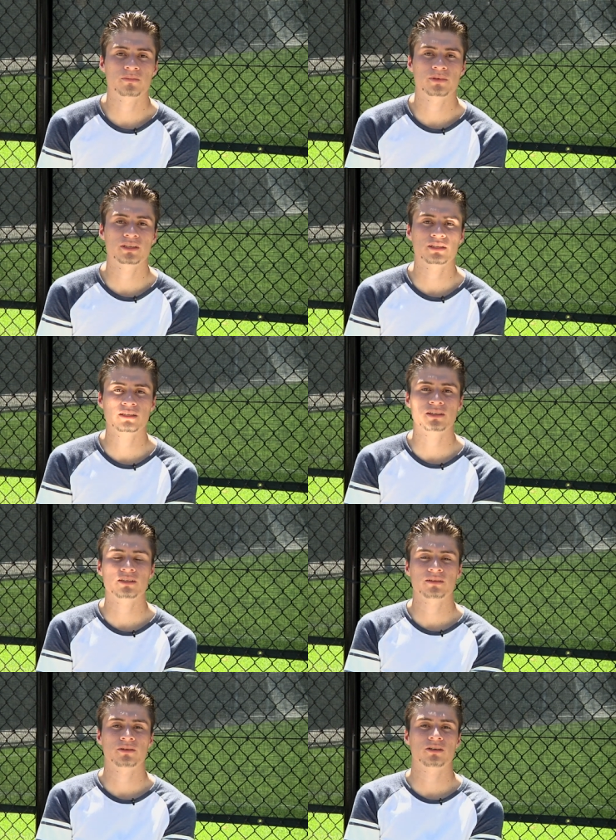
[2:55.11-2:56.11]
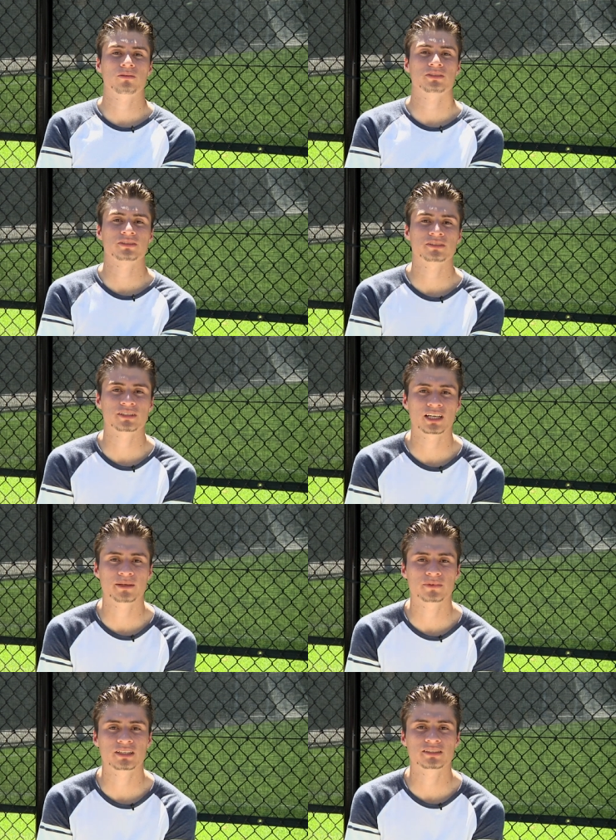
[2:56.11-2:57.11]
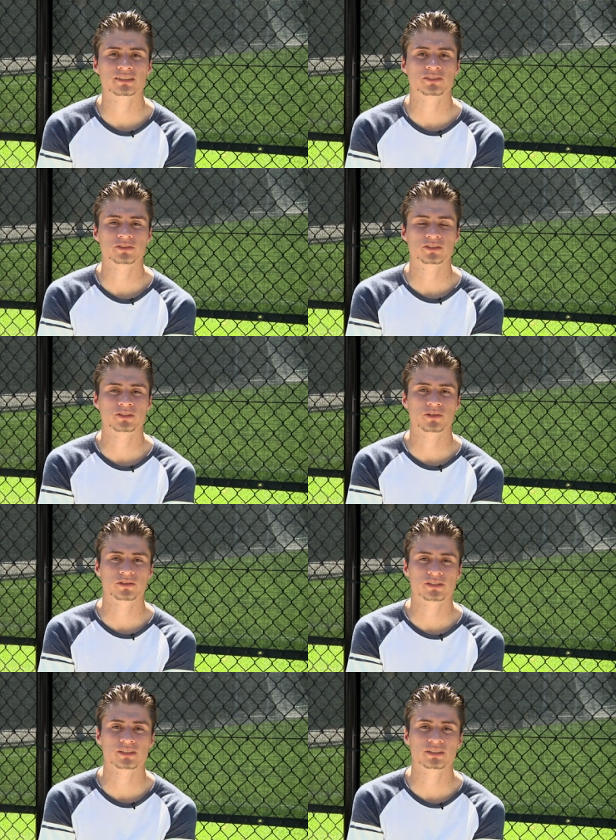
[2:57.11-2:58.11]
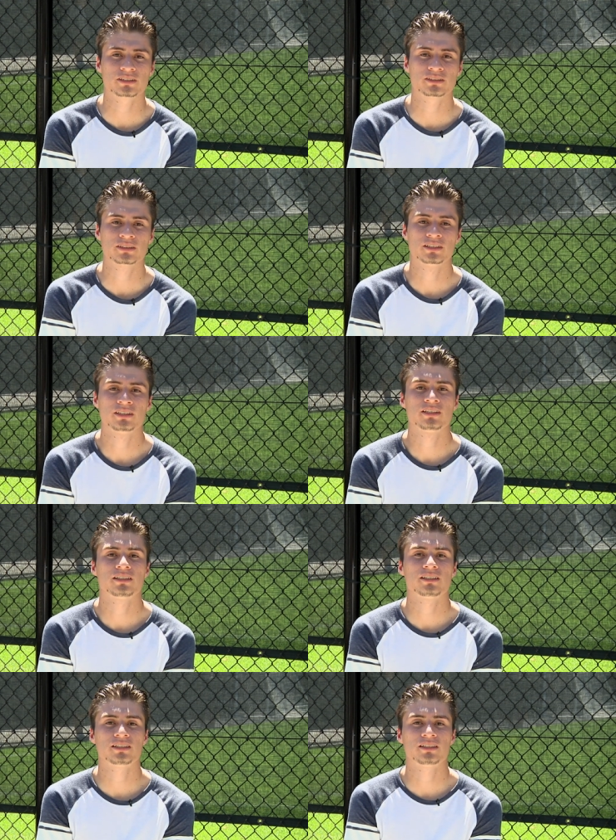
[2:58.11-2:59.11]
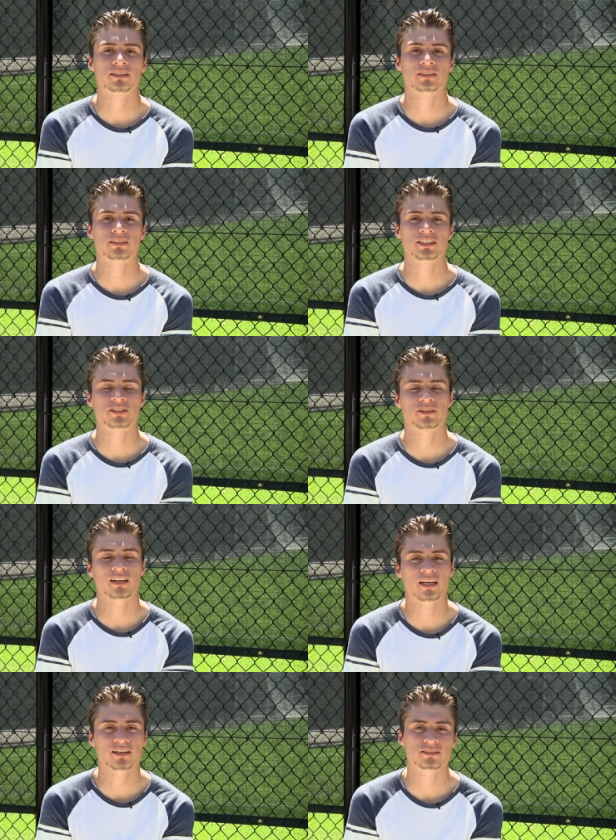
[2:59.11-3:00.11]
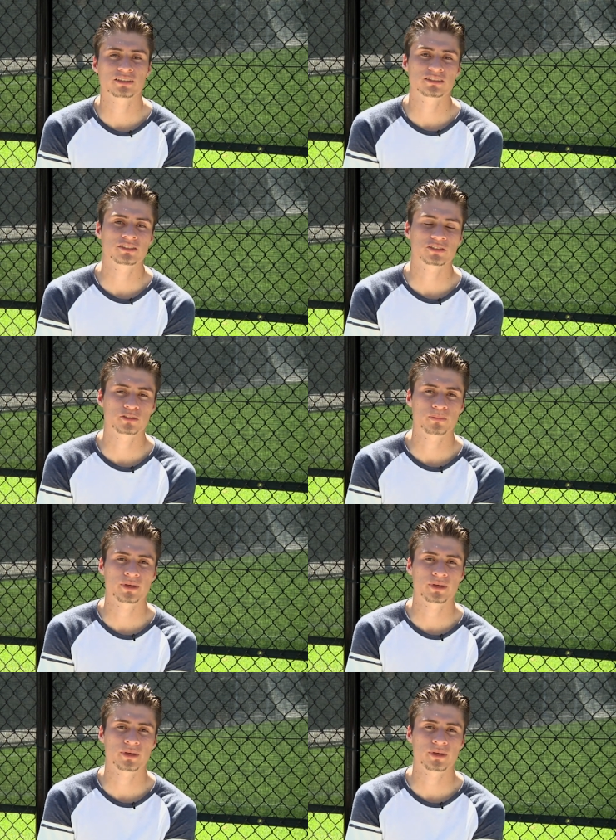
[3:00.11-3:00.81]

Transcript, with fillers: be always on time. Listen to your coaches. Uh, in your house, listen to your